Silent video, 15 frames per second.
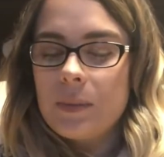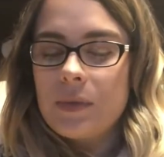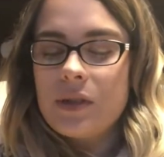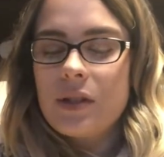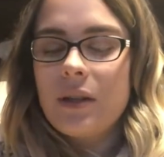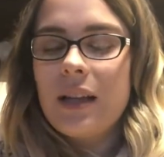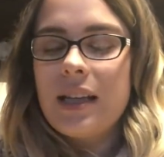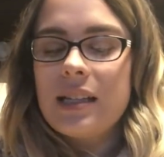
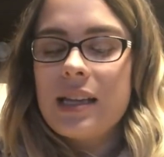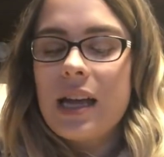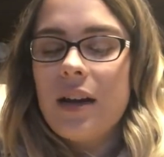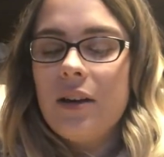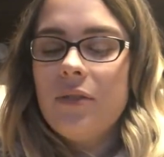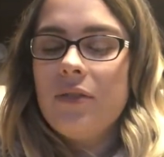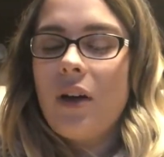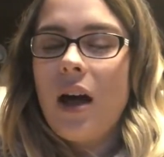So that's
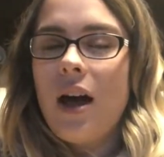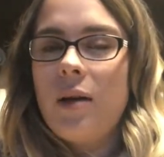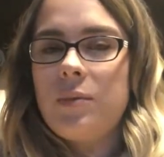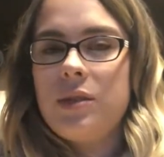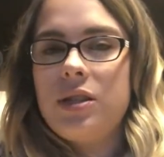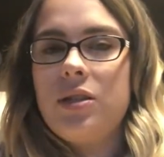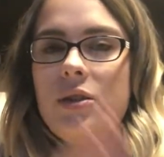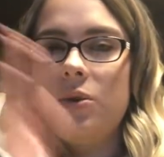kind of up
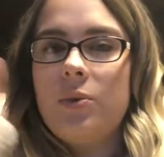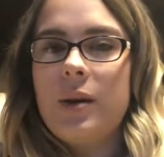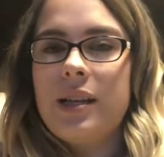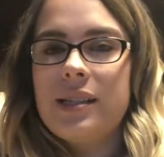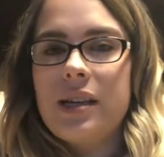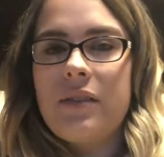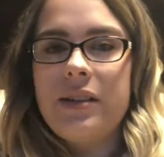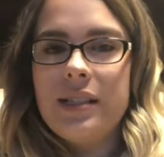to week
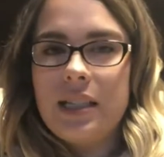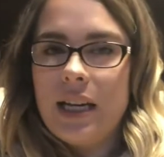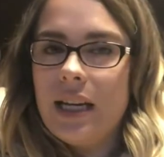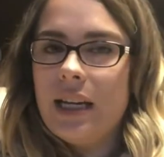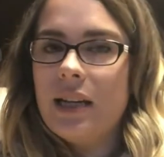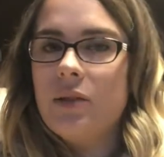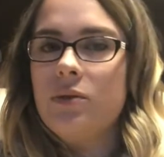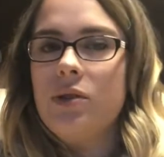
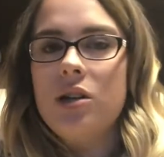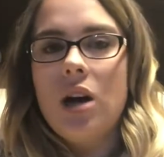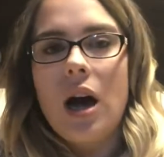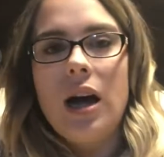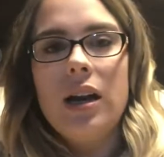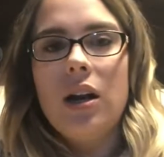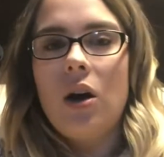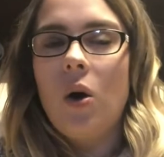17.
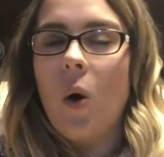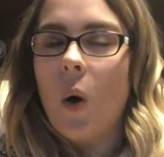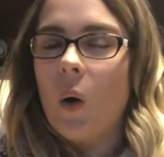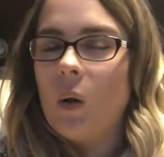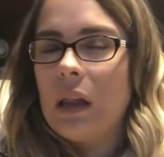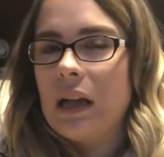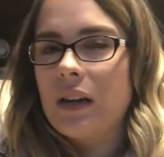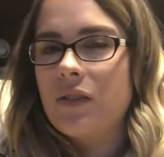Not a whole
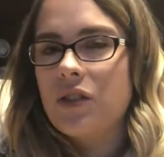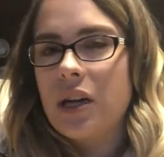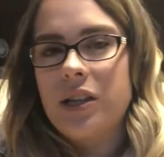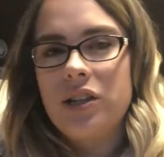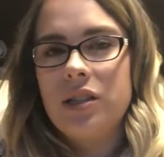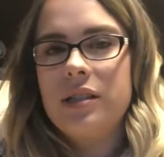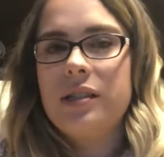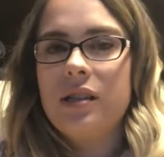lot of
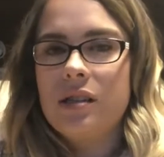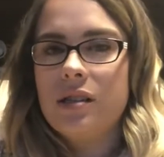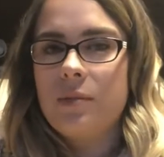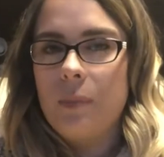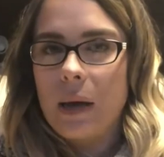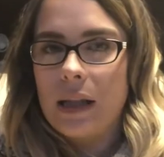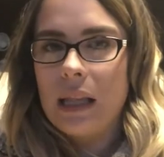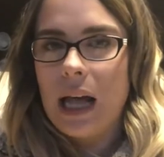changes since
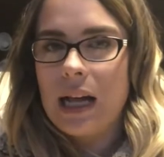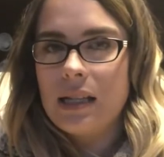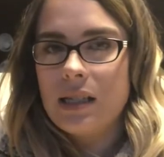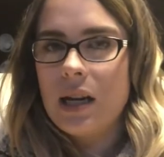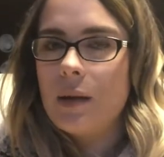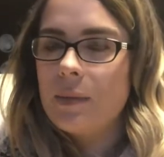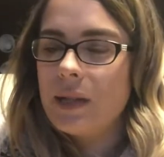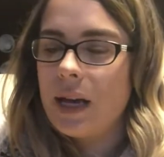my last
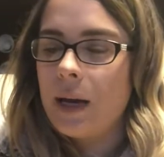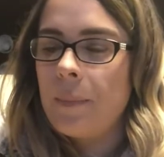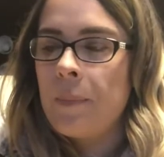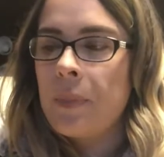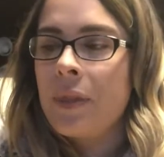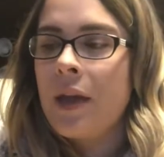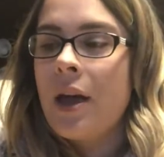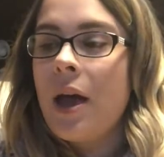update.
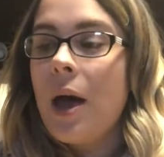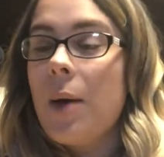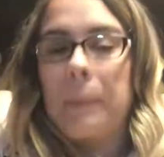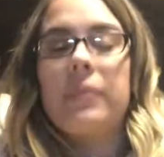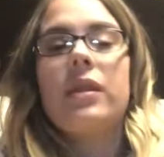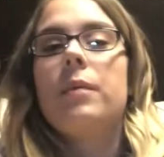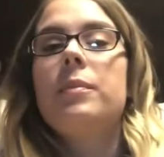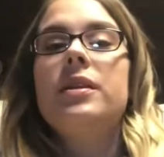
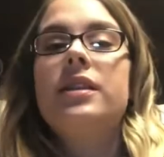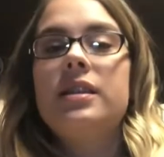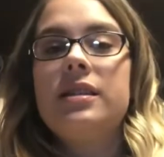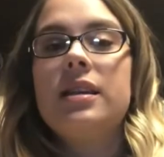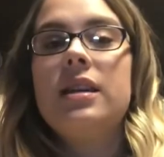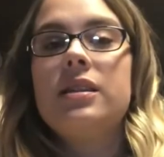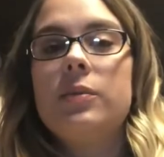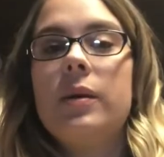But this
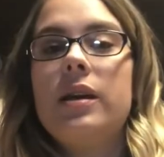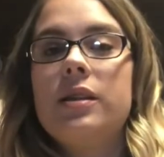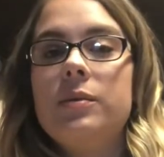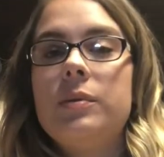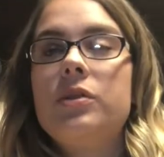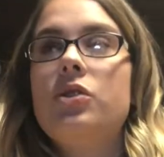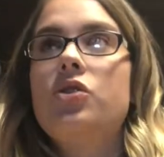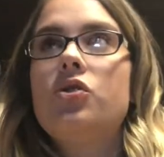last week has
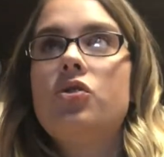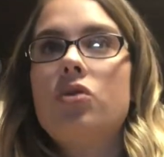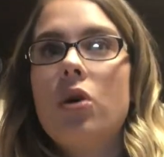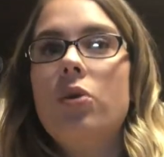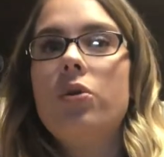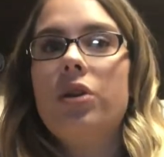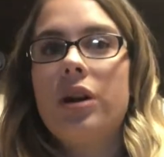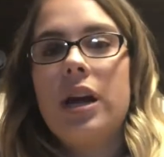been
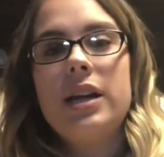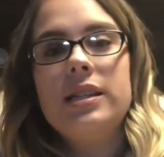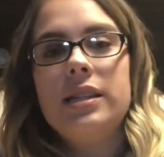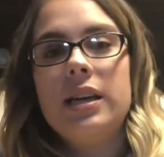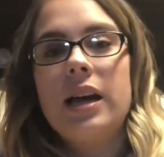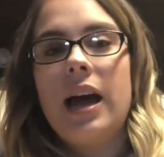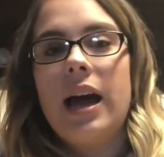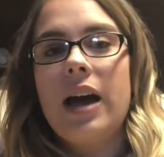so
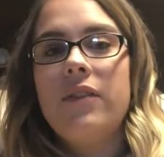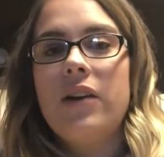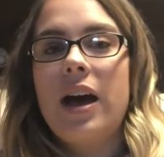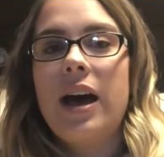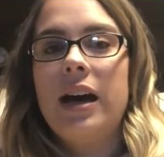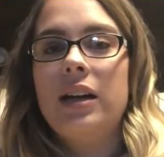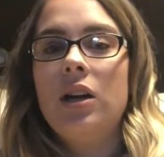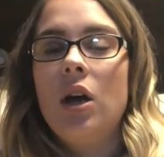crazy. I have
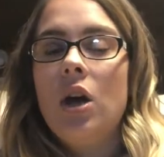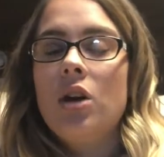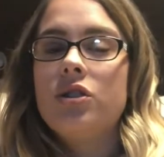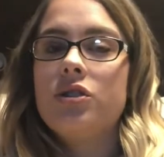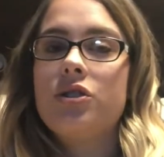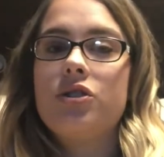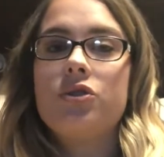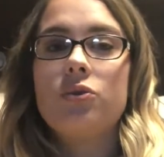had
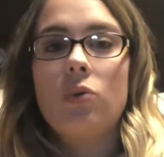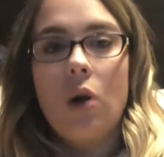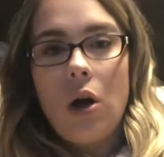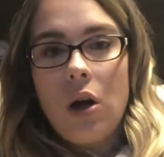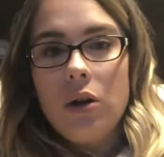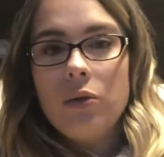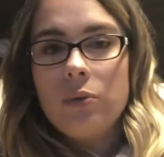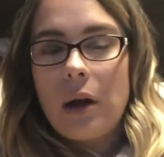
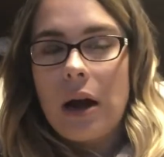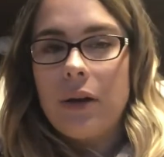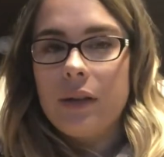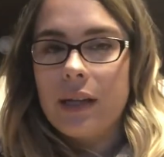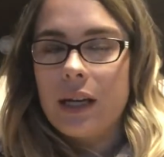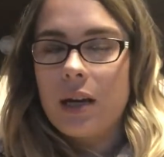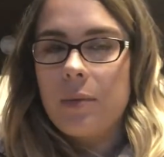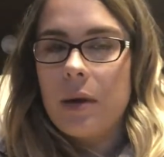strong round
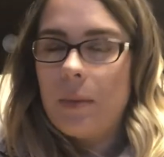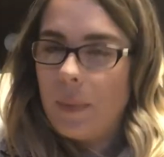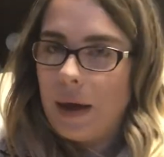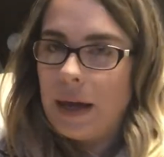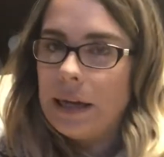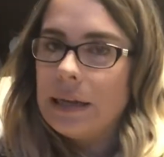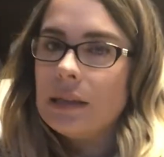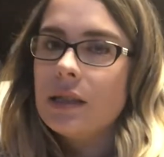ligament
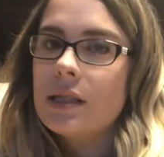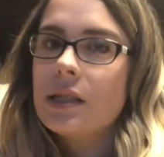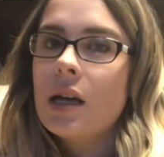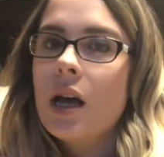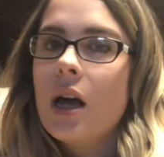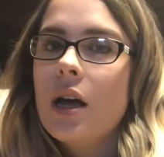pains